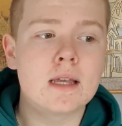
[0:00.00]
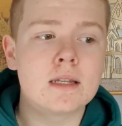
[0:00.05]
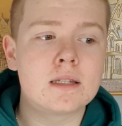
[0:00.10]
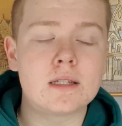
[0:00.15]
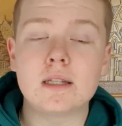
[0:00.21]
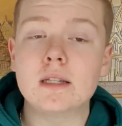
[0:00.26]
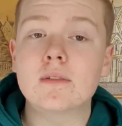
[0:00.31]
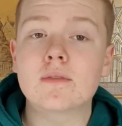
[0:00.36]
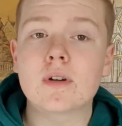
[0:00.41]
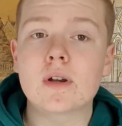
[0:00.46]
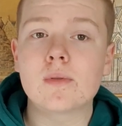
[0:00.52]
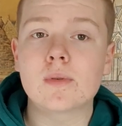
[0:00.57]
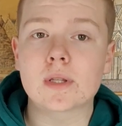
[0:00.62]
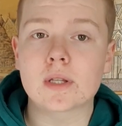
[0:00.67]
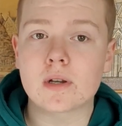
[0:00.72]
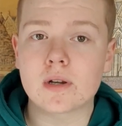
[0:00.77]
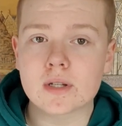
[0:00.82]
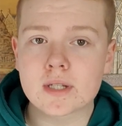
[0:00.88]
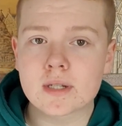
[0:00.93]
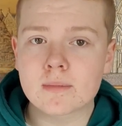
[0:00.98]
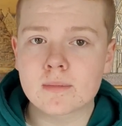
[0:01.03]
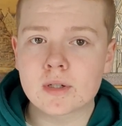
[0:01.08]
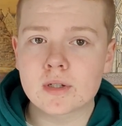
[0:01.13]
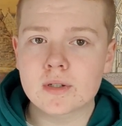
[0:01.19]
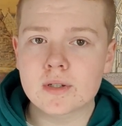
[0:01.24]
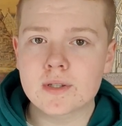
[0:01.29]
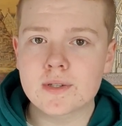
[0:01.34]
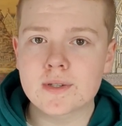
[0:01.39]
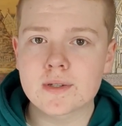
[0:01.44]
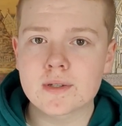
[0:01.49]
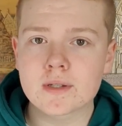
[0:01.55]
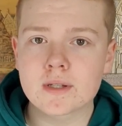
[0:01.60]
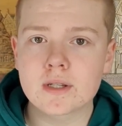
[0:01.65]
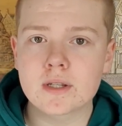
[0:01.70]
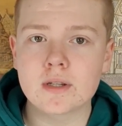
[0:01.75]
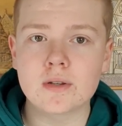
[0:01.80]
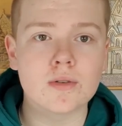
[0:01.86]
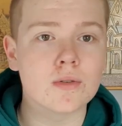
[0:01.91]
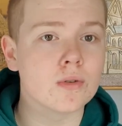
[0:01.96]
delivery with customers,
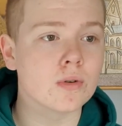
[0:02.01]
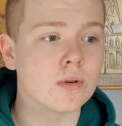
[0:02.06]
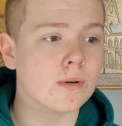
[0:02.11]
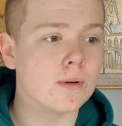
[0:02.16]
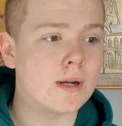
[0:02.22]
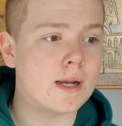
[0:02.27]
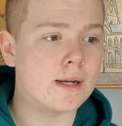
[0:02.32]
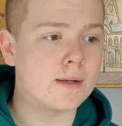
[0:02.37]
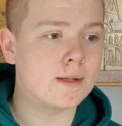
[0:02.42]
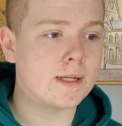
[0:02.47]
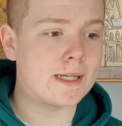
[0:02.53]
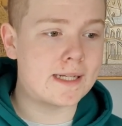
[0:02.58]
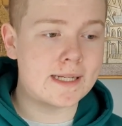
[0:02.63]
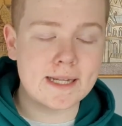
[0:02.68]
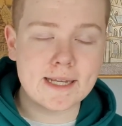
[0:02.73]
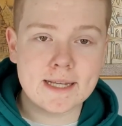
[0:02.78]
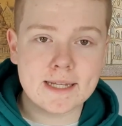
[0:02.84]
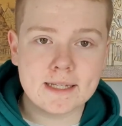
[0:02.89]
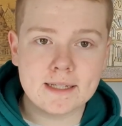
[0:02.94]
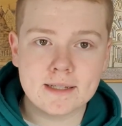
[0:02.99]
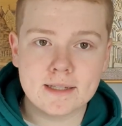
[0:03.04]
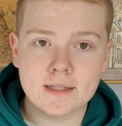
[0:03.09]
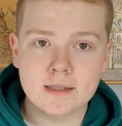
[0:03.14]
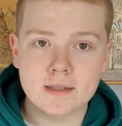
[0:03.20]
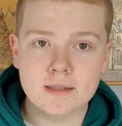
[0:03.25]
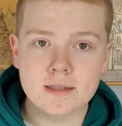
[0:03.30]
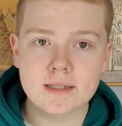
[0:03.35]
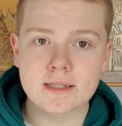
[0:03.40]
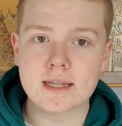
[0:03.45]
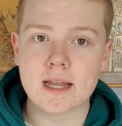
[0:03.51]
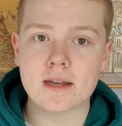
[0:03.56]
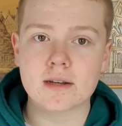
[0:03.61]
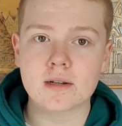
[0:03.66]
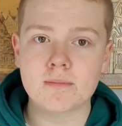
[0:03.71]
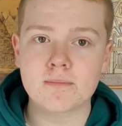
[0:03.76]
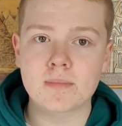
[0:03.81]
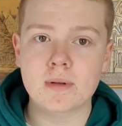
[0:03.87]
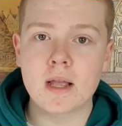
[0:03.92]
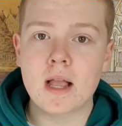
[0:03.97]
your gig
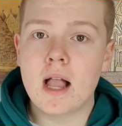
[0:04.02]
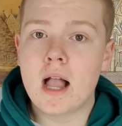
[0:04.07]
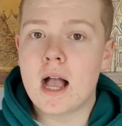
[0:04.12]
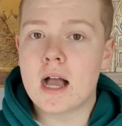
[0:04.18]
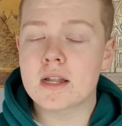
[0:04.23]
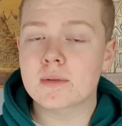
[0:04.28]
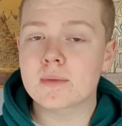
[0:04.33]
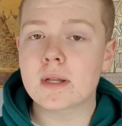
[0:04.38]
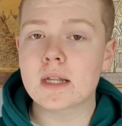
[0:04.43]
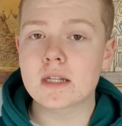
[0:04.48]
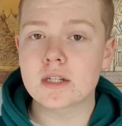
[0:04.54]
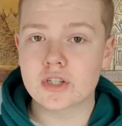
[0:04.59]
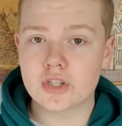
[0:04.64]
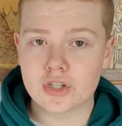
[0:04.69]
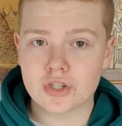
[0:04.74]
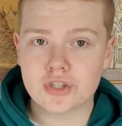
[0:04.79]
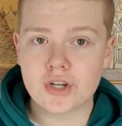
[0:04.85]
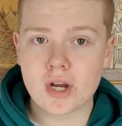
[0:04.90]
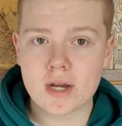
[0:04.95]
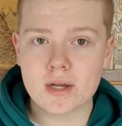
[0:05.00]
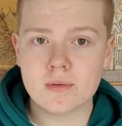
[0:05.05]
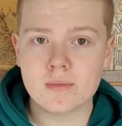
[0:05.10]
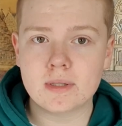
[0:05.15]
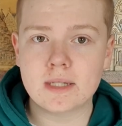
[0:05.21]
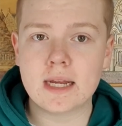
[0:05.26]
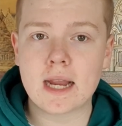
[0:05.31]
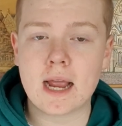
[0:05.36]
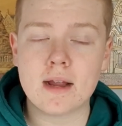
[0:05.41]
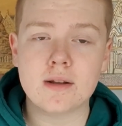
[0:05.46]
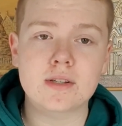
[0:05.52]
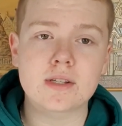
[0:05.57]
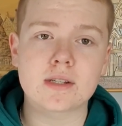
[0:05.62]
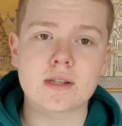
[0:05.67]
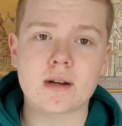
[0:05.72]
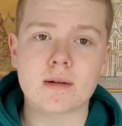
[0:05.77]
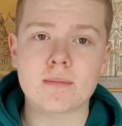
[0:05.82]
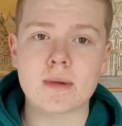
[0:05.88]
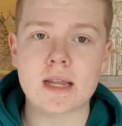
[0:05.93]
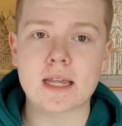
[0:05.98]
setup, as well as just genuinely how to
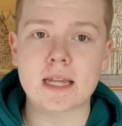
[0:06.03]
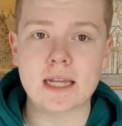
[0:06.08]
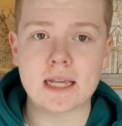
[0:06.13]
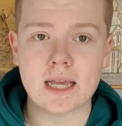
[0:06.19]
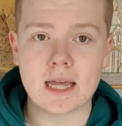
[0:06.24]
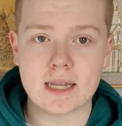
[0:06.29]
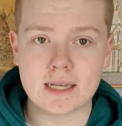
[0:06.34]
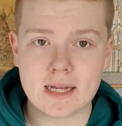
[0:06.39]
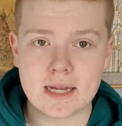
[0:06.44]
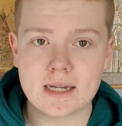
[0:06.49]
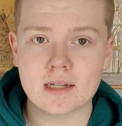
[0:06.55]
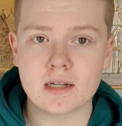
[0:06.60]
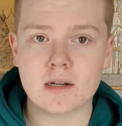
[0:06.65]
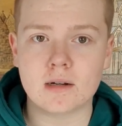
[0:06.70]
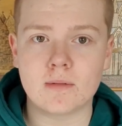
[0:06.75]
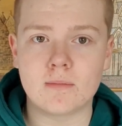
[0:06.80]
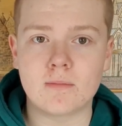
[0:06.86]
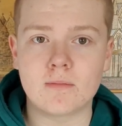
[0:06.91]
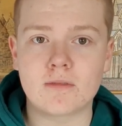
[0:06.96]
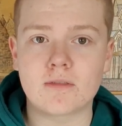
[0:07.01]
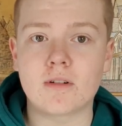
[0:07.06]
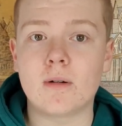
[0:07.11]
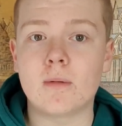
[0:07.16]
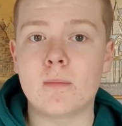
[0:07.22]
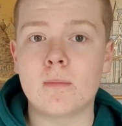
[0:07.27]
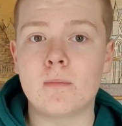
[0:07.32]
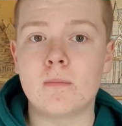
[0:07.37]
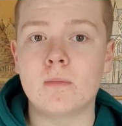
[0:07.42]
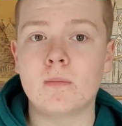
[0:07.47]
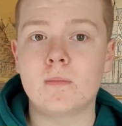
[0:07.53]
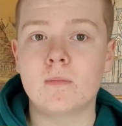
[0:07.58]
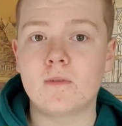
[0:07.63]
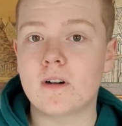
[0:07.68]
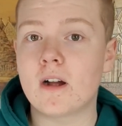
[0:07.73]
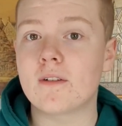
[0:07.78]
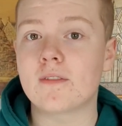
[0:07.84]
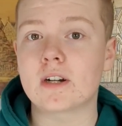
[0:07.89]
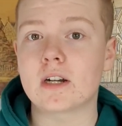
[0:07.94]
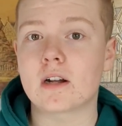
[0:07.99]
start making an income from
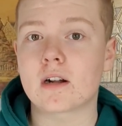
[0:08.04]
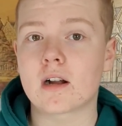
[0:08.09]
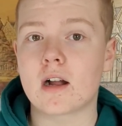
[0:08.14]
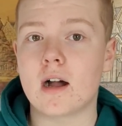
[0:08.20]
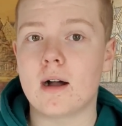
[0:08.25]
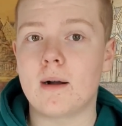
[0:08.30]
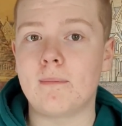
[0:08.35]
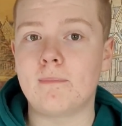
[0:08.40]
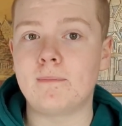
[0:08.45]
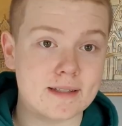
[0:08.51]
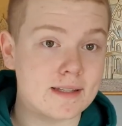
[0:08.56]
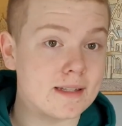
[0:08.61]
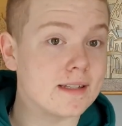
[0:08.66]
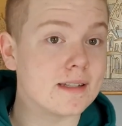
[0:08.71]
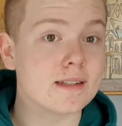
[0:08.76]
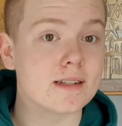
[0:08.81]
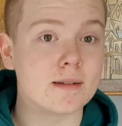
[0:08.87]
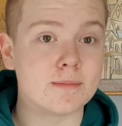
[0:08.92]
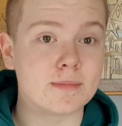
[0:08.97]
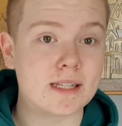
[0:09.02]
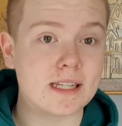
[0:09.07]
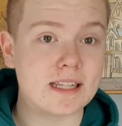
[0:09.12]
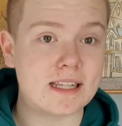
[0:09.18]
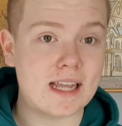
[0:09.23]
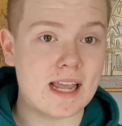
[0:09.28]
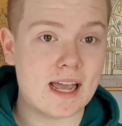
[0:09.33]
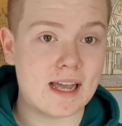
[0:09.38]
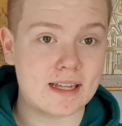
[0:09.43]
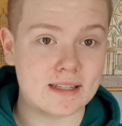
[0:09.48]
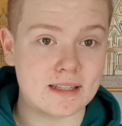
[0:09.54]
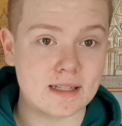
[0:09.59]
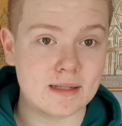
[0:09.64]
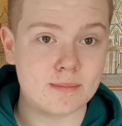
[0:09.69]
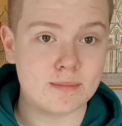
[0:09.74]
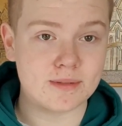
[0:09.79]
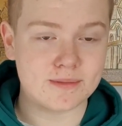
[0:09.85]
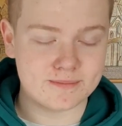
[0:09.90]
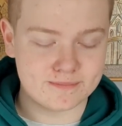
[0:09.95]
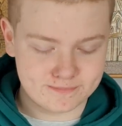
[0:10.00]
Fiverr.com. This is completely ad-lib,
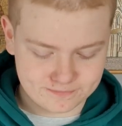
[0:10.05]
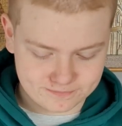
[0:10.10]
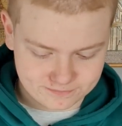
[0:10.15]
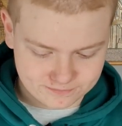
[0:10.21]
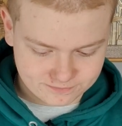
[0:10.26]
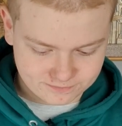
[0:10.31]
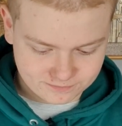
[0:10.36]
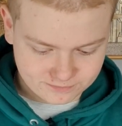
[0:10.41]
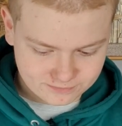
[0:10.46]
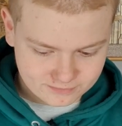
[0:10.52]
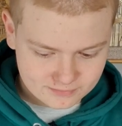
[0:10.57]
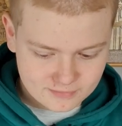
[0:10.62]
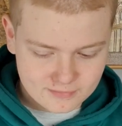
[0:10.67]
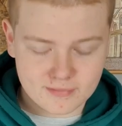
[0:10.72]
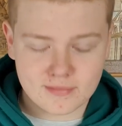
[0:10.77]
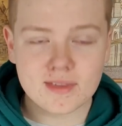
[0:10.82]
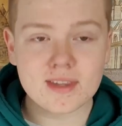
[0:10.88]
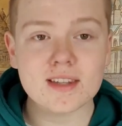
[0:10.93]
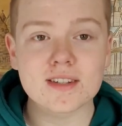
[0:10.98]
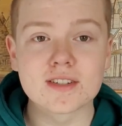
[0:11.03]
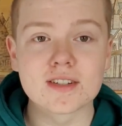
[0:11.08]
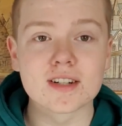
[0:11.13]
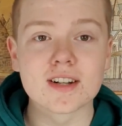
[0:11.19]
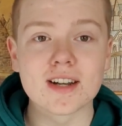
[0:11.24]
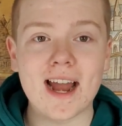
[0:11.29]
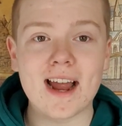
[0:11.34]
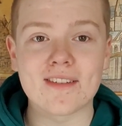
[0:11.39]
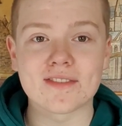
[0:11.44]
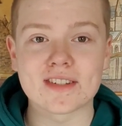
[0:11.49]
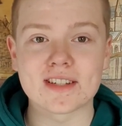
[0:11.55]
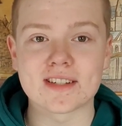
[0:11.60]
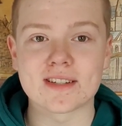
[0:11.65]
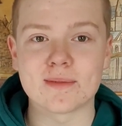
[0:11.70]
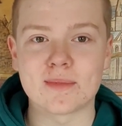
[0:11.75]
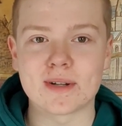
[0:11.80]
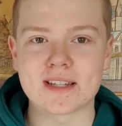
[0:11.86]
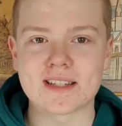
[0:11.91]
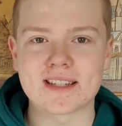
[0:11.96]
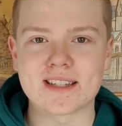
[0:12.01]
so you're going to have to
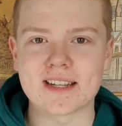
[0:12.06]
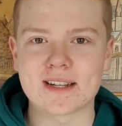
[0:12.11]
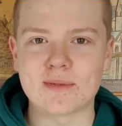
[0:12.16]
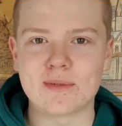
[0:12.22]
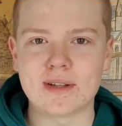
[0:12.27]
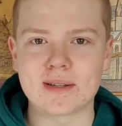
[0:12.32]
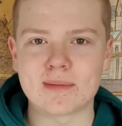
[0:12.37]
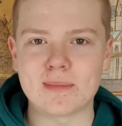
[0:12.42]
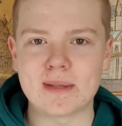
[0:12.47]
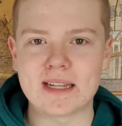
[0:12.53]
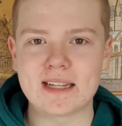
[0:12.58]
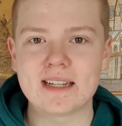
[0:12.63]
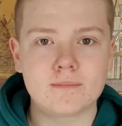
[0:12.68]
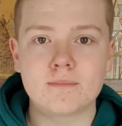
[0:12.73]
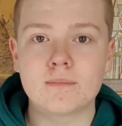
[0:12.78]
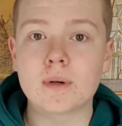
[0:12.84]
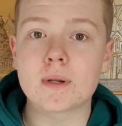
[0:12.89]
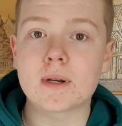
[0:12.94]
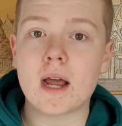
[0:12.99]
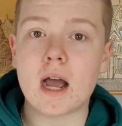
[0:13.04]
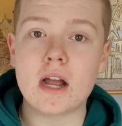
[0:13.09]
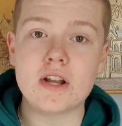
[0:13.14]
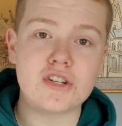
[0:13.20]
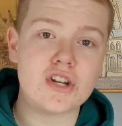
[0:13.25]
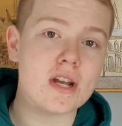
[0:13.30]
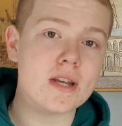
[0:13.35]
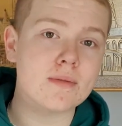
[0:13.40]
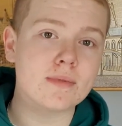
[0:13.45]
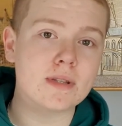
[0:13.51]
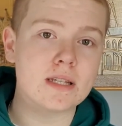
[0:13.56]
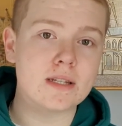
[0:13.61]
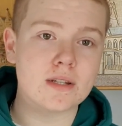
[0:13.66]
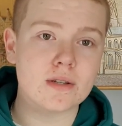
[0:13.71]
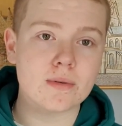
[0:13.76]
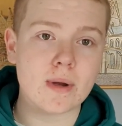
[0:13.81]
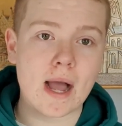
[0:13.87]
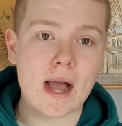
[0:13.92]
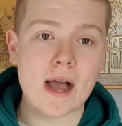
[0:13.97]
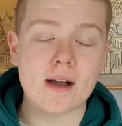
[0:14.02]
somewhat stick with me. But I genuinely
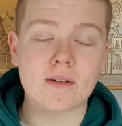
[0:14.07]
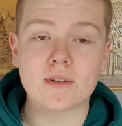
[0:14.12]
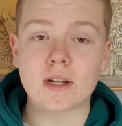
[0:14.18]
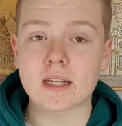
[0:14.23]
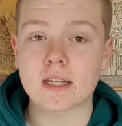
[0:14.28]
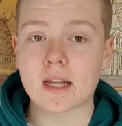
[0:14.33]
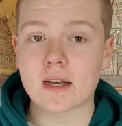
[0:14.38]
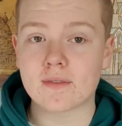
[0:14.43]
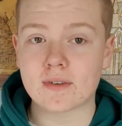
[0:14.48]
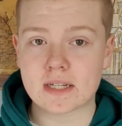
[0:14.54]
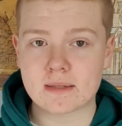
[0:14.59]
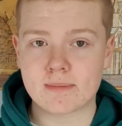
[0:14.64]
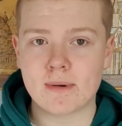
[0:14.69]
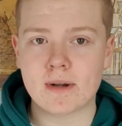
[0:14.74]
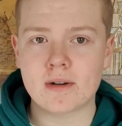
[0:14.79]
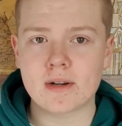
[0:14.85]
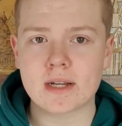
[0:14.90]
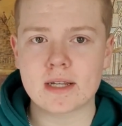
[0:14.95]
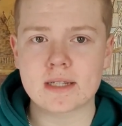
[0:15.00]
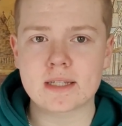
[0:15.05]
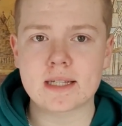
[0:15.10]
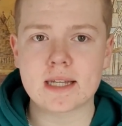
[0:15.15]
do have a lot of experience